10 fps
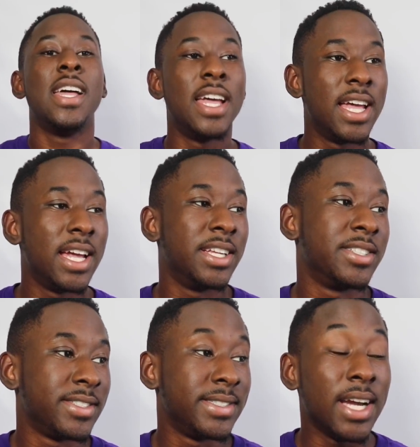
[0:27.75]
And
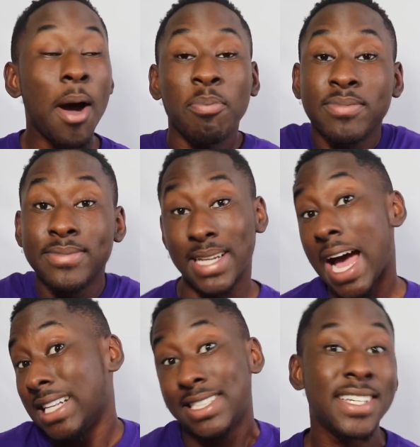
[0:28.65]
yup,
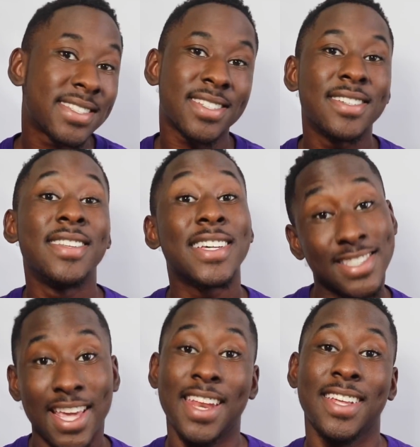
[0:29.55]
that's it.
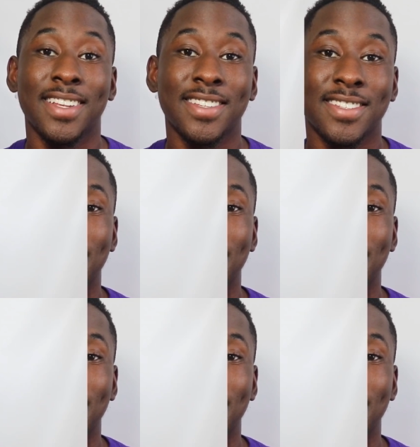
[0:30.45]
Let's get it.